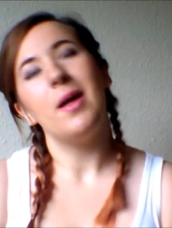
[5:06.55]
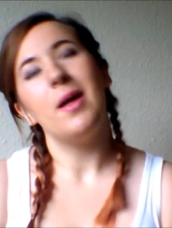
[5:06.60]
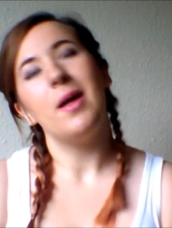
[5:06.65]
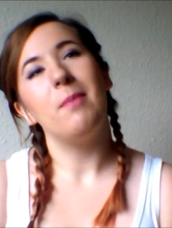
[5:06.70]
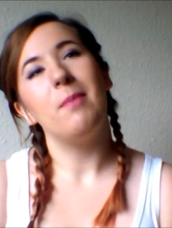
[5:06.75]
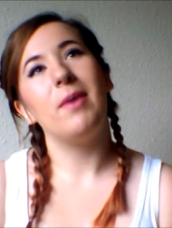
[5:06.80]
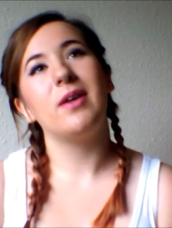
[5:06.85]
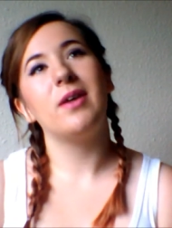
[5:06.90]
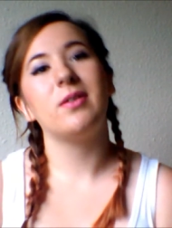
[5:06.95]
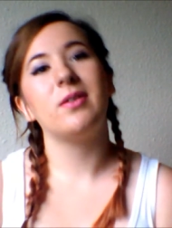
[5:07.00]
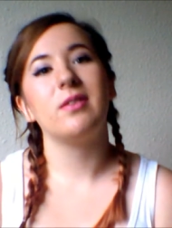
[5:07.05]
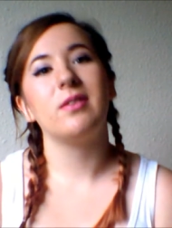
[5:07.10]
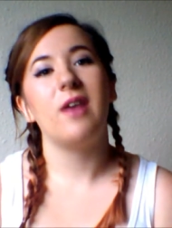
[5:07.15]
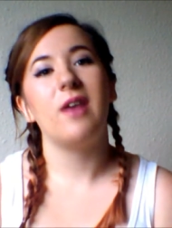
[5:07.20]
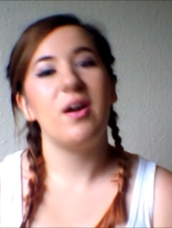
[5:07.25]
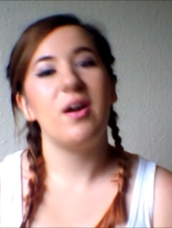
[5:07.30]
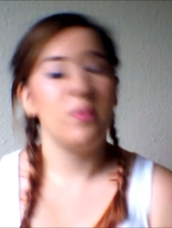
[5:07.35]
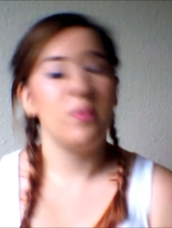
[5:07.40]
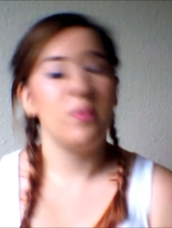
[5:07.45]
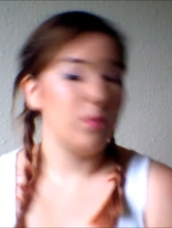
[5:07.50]
But,
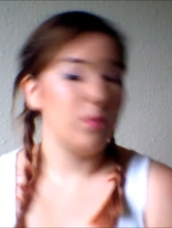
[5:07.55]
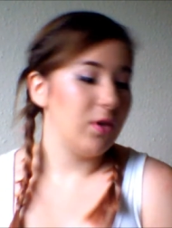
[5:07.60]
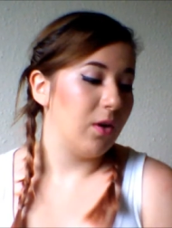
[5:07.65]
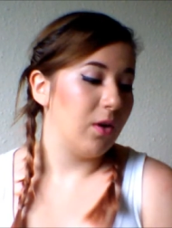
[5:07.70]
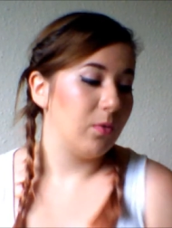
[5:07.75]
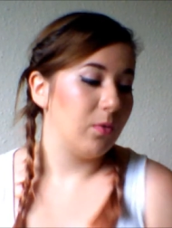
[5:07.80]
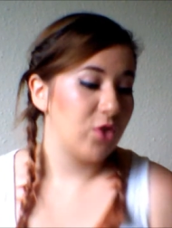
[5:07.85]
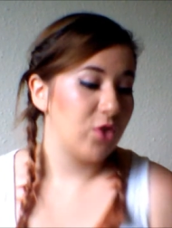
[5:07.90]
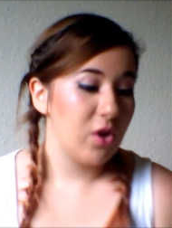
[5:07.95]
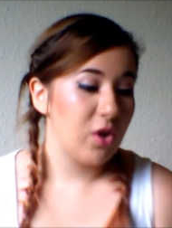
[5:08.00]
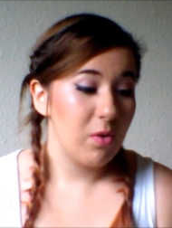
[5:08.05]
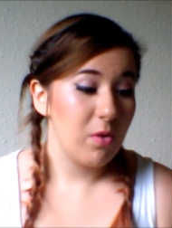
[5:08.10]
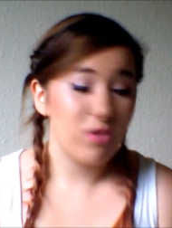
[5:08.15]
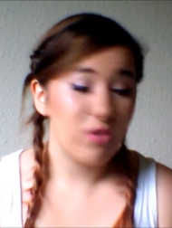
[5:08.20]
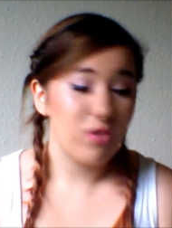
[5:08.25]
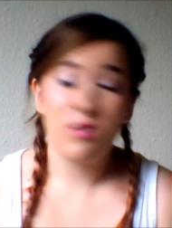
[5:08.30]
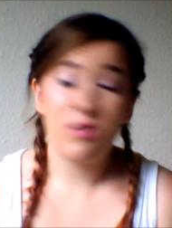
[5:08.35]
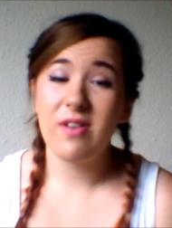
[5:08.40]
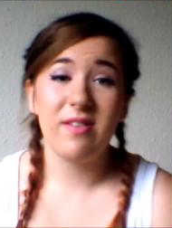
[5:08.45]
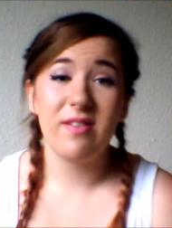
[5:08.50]
you know, she always
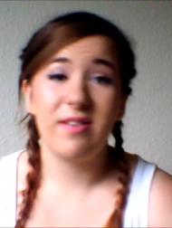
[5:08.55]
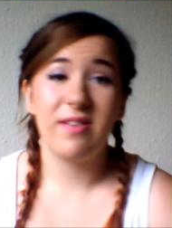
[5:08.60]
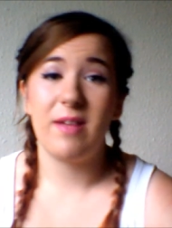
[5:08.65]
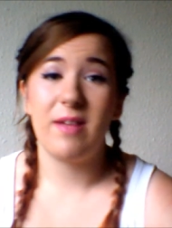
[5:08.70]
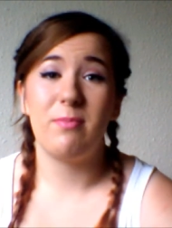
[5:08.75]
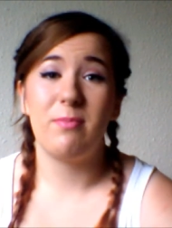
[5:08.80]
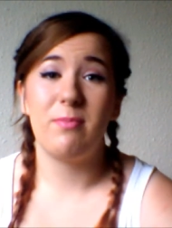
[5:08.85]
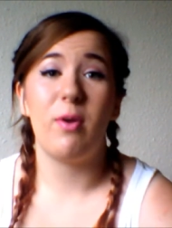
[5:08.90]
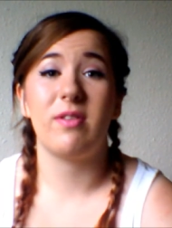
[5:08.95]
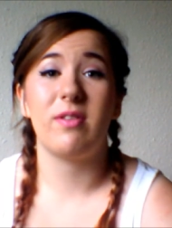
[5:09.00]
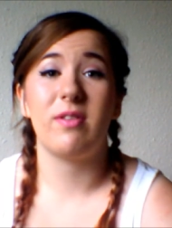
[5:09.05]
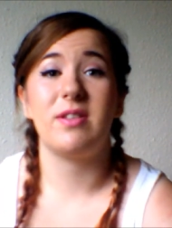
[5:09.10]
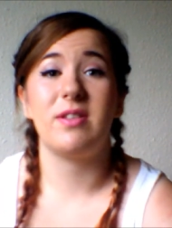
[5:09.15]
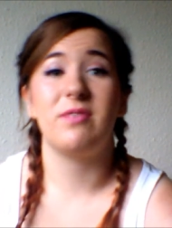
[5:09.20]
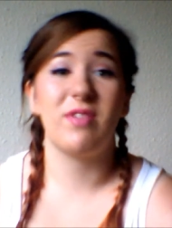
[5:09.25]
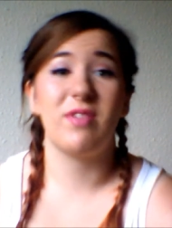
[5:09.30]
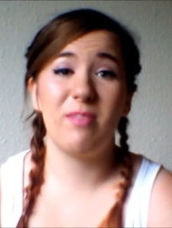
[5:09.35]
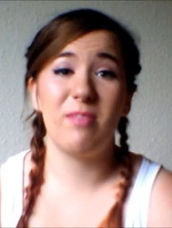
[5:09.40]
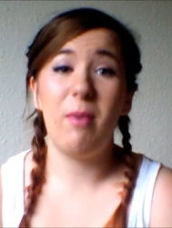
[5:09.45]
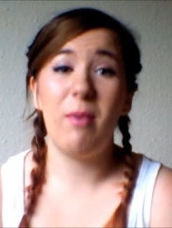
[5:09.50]
tries and stays positive
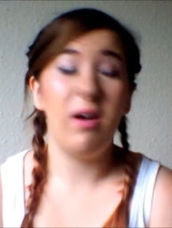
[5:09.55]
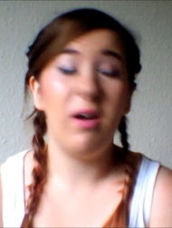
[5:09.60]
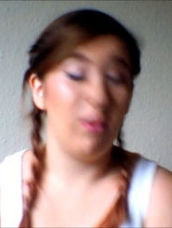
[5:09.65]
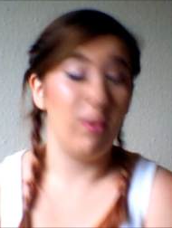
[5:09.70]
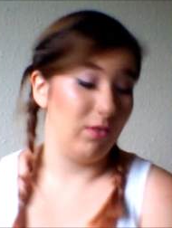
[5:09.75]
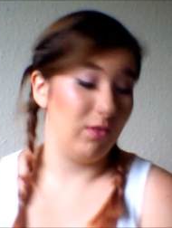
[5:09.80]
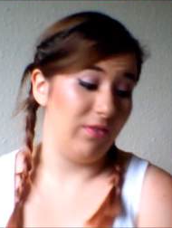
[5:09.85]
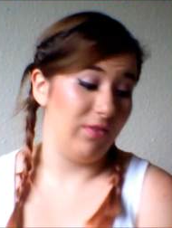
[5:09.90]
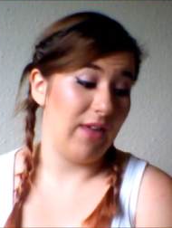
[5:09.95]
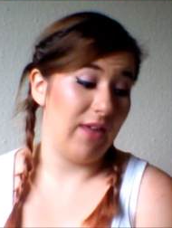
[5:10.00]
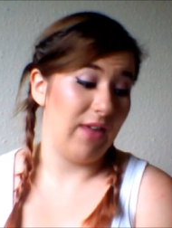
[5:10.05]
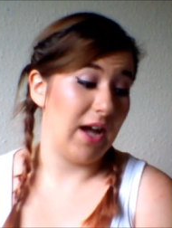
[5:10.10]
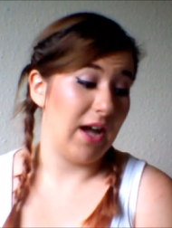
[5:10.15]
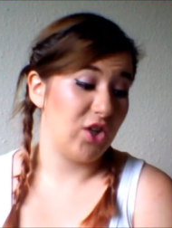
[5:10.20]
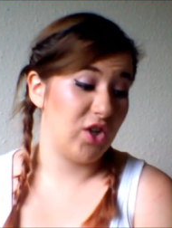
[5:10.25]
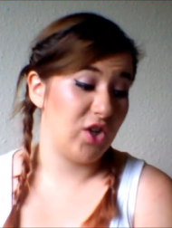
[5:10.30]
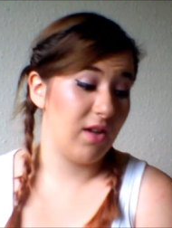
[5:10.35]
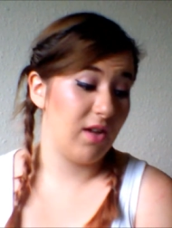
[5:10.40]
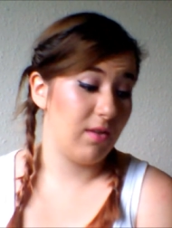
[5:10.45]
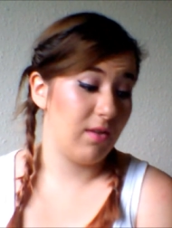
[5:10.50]
despite all of that.
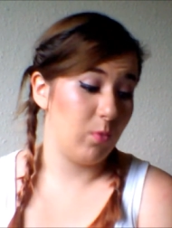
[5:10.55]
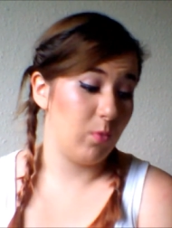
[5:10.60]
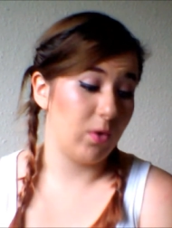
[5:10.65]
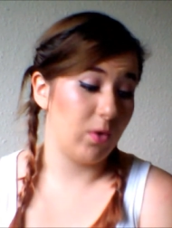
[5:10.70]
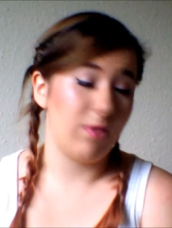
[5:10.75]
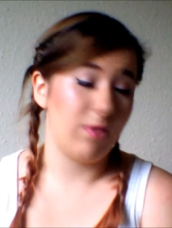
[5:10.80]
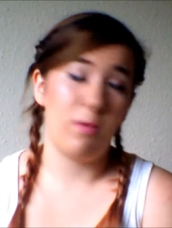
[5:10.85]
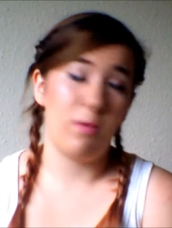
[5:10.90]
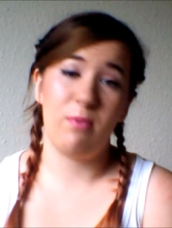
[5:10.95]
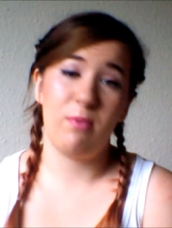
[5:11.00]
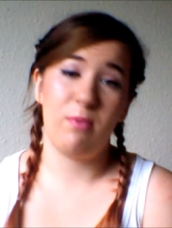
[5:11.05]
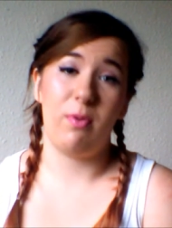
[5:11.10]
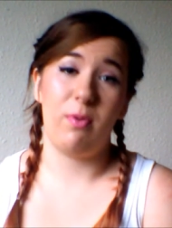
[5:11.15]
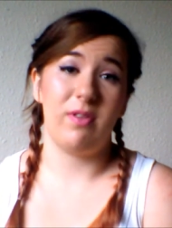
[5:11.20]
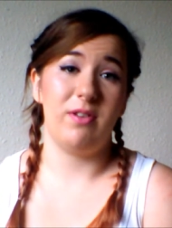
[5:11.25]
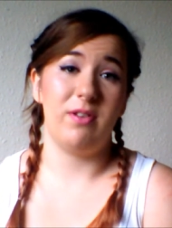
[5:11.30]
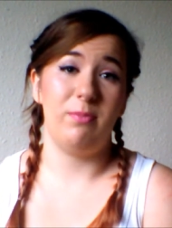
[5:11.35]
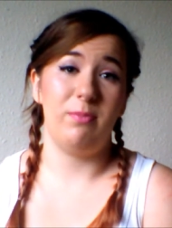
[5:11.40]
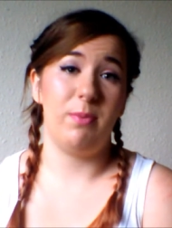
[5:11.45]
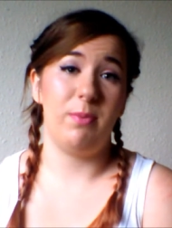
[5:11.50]
She's one of the most
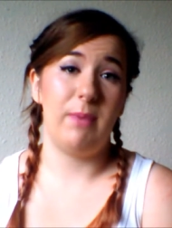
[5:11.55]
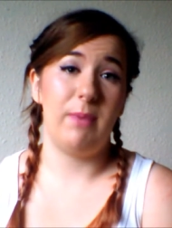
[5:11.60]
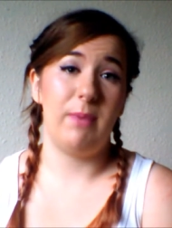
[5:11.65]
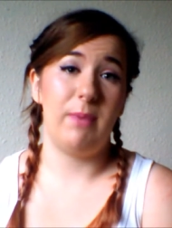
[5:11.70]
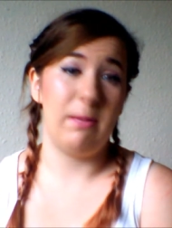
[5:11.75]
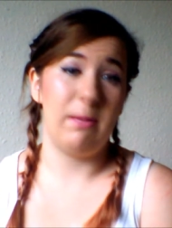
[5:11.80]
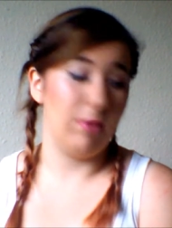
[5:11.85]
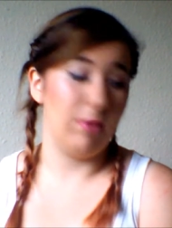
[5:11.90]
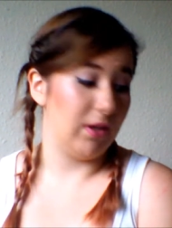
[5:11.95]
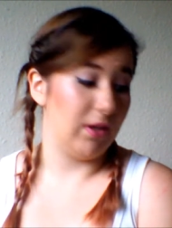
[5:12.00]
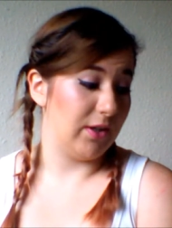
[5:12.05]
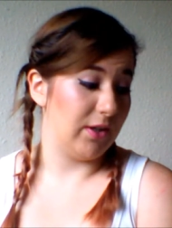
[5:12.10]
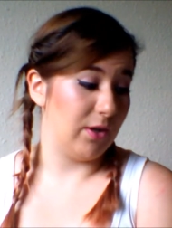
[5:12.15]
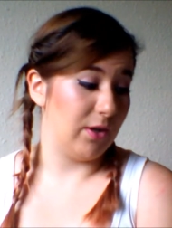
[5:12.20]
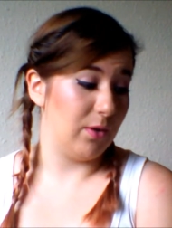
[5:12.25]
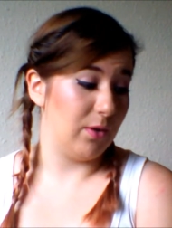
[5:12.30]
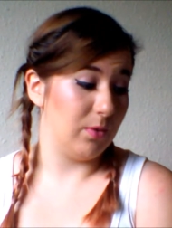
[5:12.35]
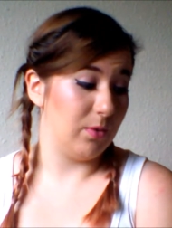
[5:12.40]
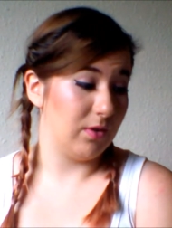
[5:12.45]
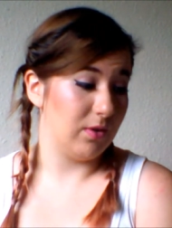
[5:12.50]
positive people I
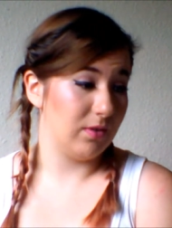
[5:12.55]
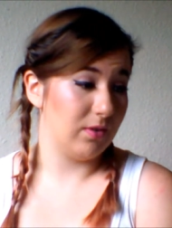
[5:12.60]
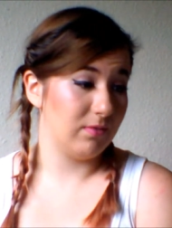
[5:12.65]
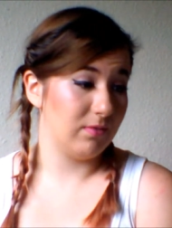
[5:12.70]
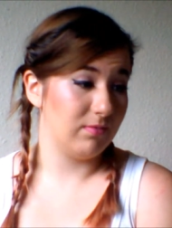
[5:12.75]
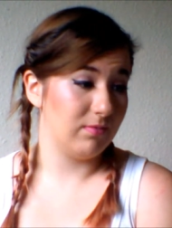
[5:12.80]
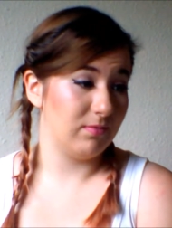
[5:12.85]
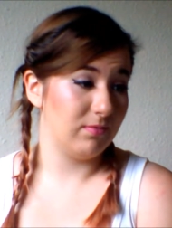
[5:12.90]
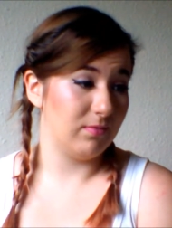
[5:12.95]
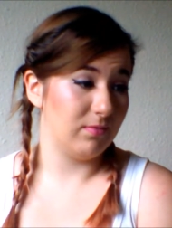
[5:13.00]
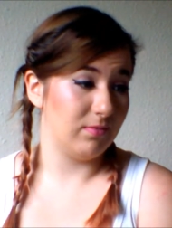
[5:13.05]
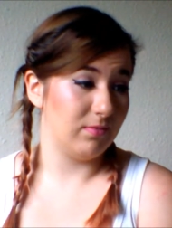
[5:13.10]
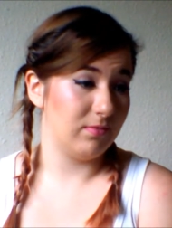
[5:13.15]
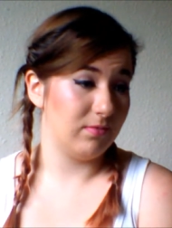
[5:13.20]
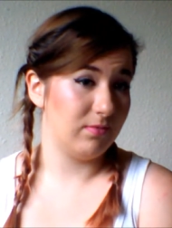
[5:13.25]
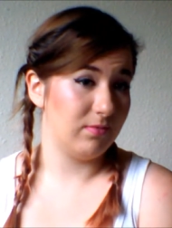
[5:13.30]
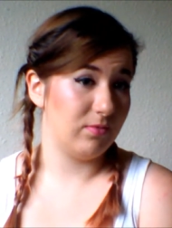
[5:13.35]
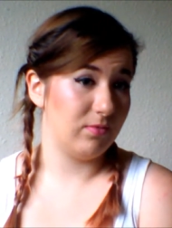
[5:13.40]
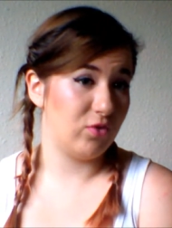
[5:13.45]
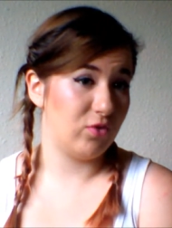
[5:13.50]
know.
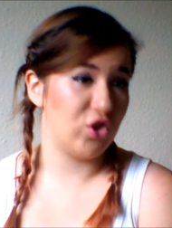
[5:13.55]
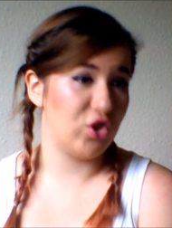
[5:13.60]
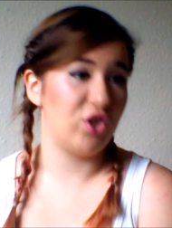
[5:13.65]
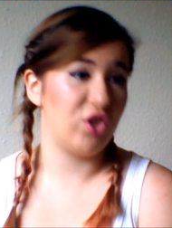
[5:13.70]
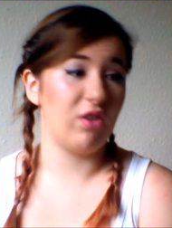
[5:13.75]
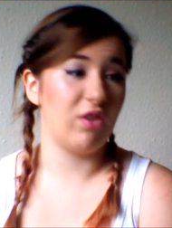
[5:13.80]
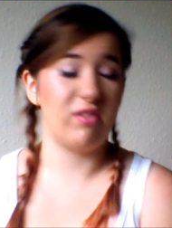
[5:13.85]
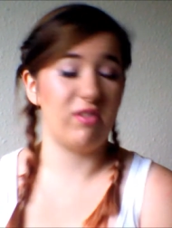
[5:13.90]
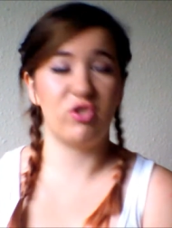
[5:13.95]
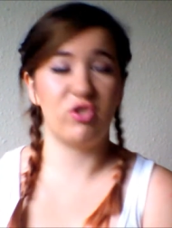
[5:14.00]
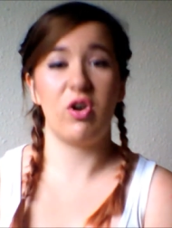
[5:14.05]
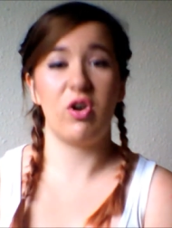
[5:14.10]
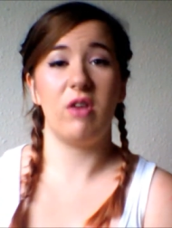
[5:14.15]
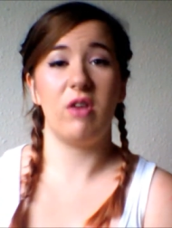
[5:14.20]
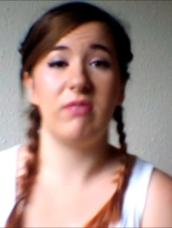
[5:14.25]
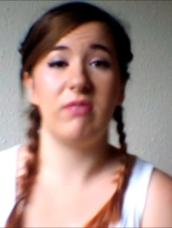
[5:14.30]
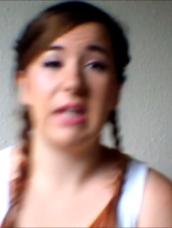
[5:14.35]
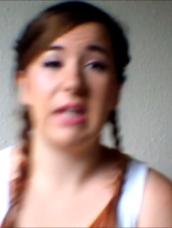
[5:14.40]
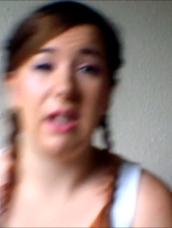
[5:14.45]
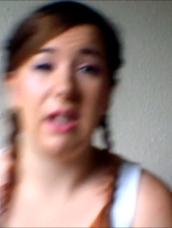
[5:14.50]
She does try
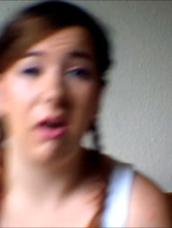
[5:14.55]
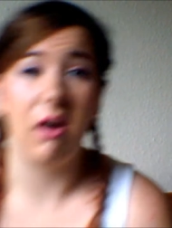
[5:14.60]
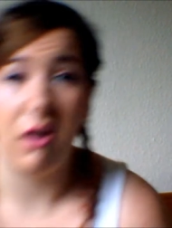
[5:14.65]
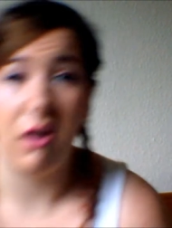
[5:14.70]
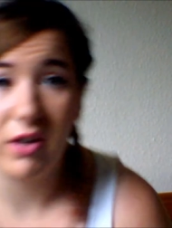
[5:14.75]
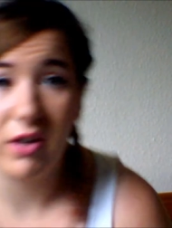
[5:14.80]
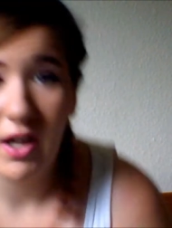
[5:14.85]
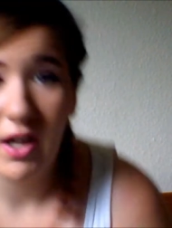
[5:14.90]
really hard.